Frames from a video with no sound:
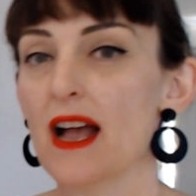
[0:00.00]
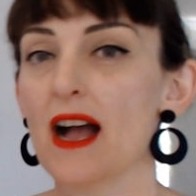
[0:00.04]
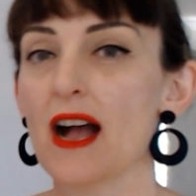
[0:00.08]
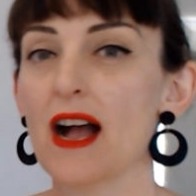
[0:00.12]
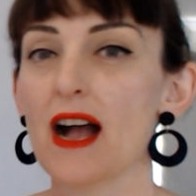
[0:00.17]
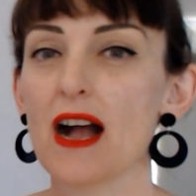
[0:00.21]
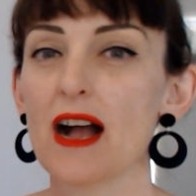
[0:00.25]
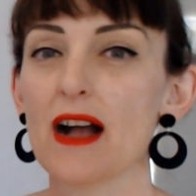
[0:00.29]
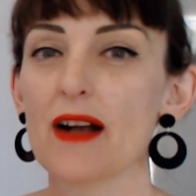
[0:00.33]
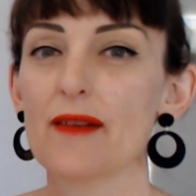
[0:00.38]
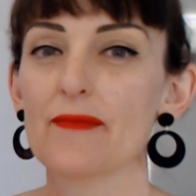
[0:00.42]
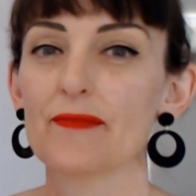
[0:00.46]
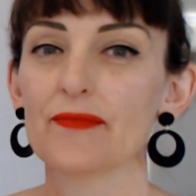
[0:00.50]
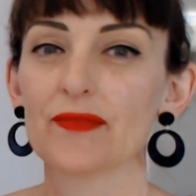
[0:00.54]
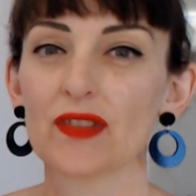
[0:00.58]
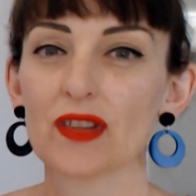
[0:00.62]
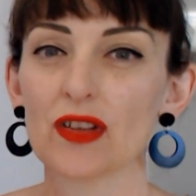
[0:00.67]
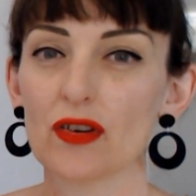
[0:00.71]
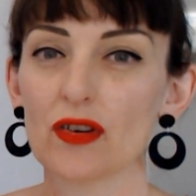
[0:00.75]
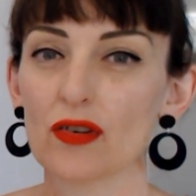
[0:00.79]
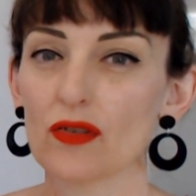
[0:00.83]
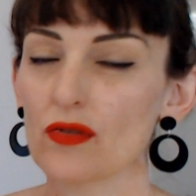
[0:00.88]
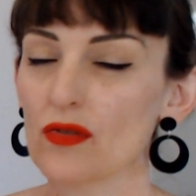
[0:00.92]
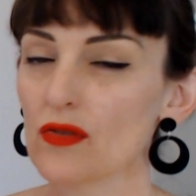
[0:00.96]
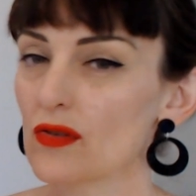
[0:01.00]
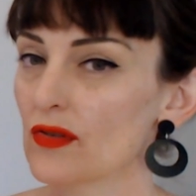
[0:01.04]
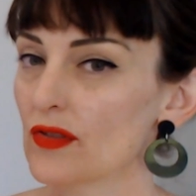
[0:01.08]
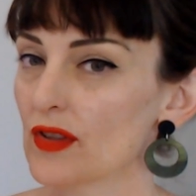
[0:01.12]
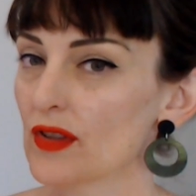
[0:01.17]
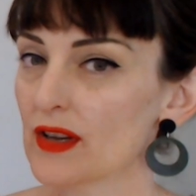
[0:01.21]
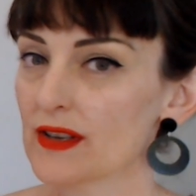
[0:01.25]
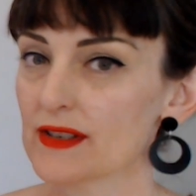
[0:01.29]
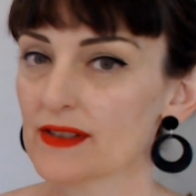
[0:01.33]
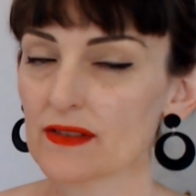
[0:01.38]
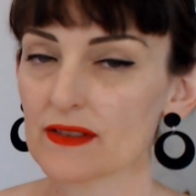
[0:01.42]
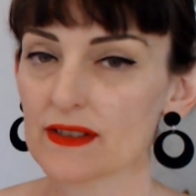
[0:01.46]
you know, all
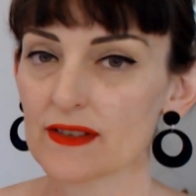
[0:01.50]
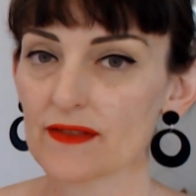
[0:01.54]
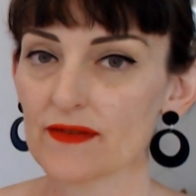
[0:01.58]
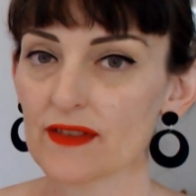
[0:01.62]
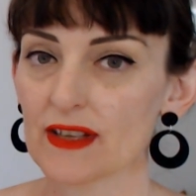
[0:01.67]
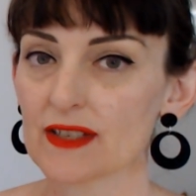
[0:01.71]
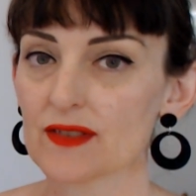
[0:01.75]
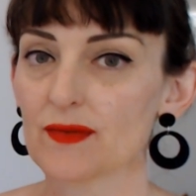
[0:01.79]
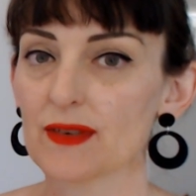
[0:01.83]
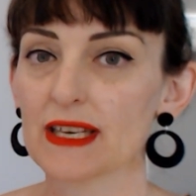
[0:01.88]
those sorts of things.